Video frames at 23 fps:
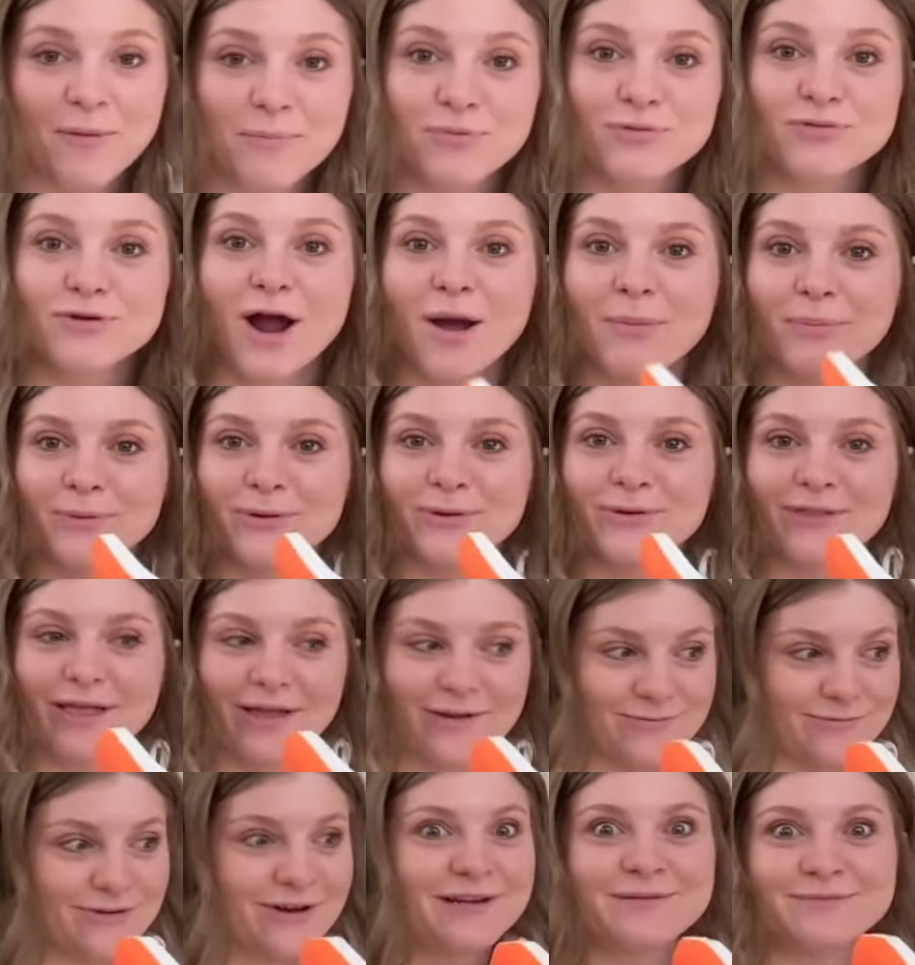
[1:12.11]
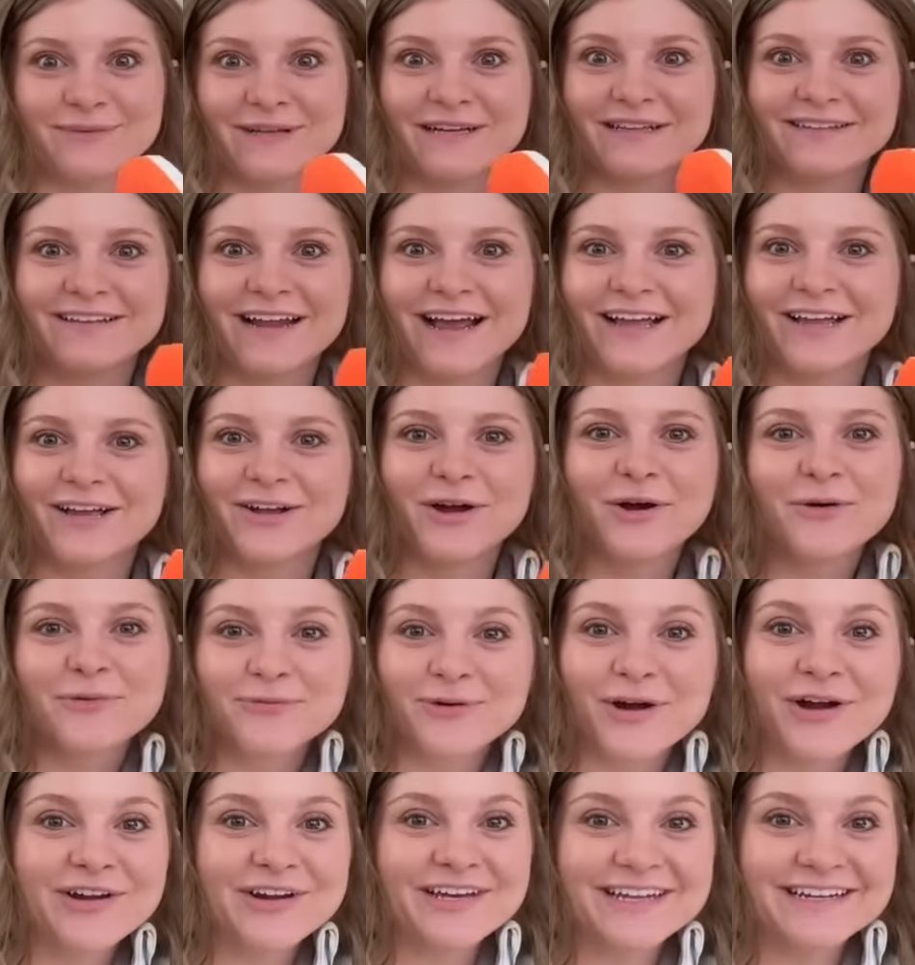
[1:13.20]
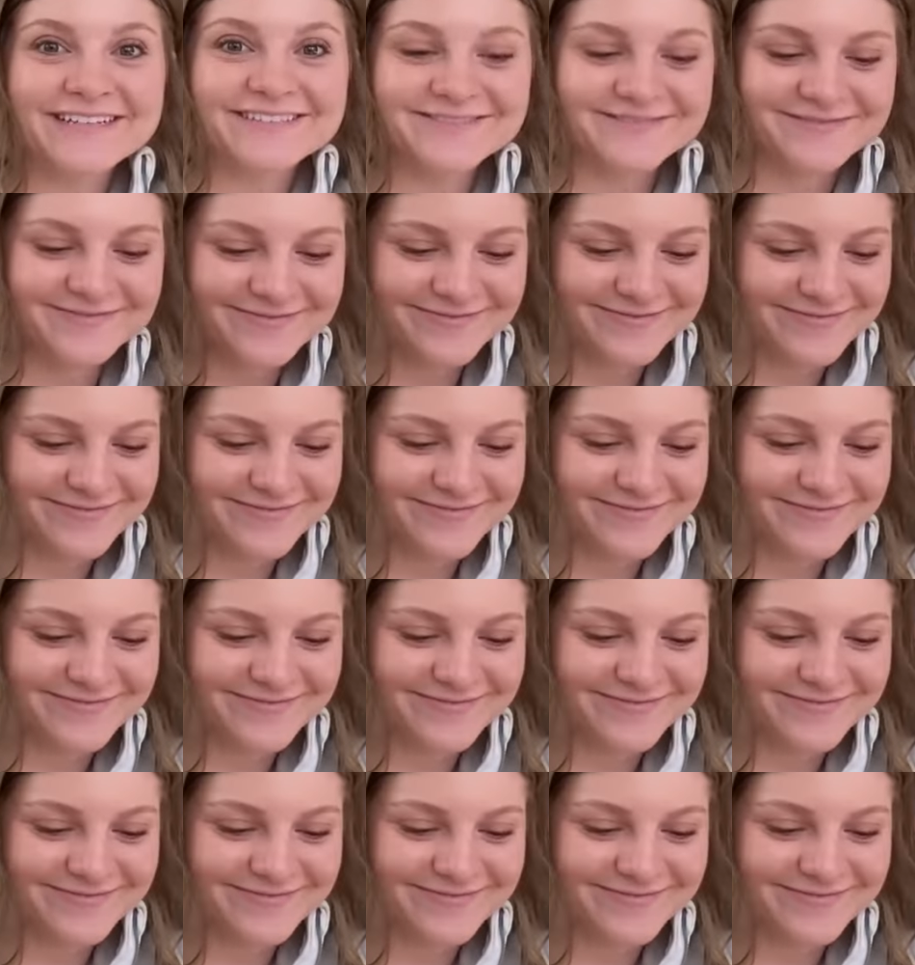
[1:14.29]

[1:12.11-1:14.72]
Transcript: a proper like running blade that I can go run in.